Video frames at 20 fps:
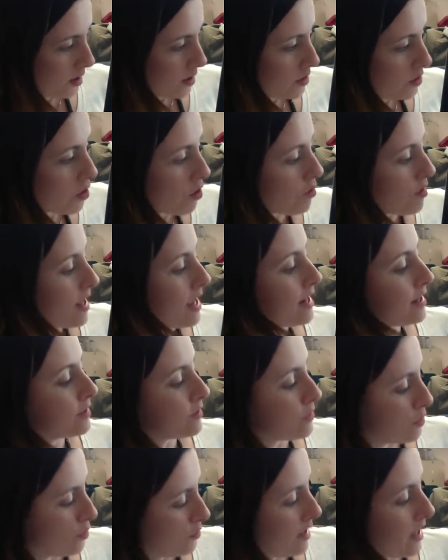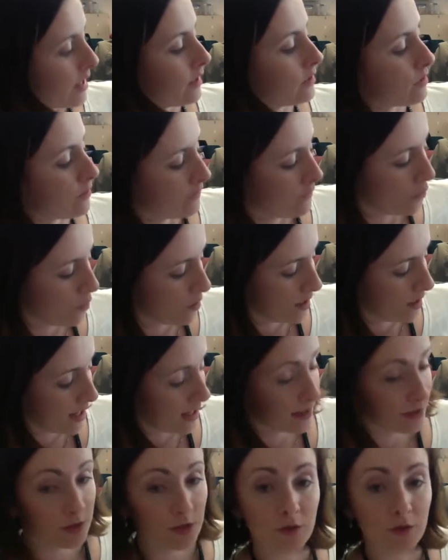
no legs, 2 legs, or 4 legs.